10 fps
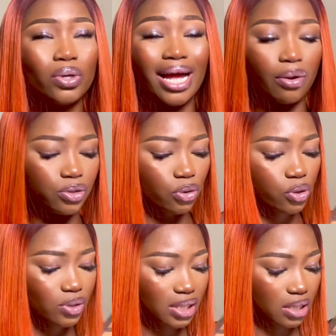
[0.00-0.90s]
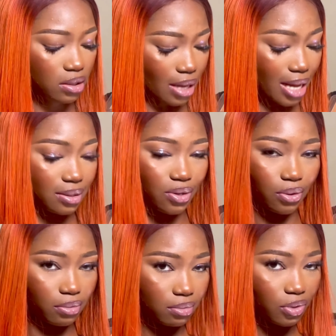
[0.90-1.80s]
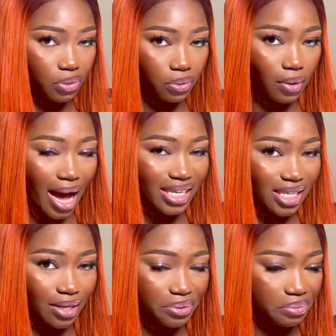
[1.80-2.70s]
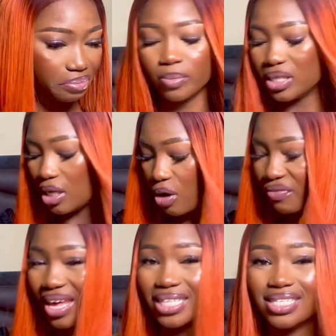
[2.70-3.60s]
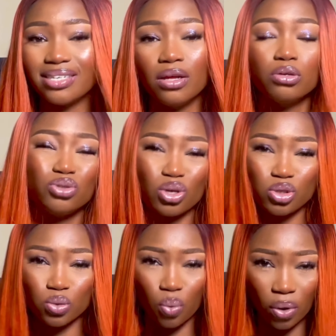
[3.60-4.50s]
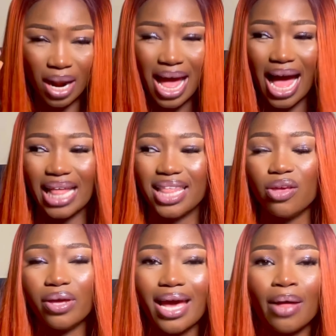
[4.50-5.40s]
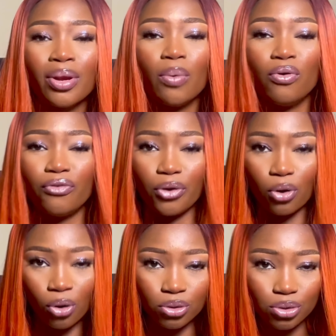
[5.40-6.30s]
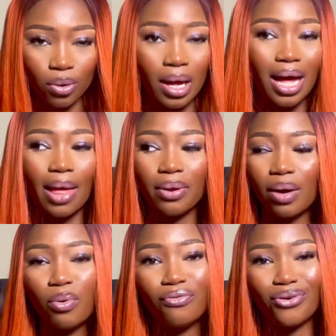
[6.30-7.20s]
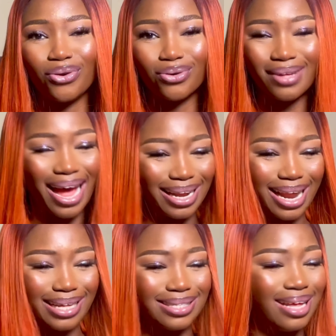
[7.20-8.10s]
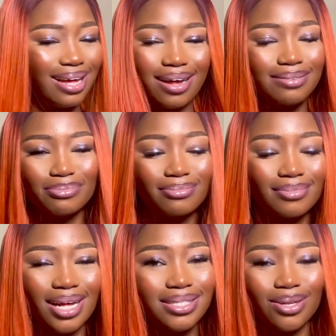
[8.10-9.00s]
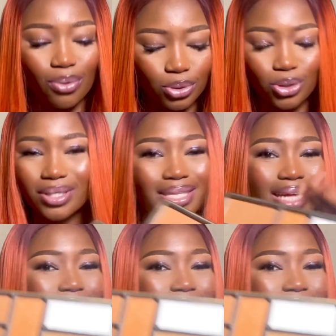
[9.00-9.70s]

can also use this as your, you know, eyeshadow. Instead of getting just one and then you get another one for your contour, another one for your highlights, that's a lot. Just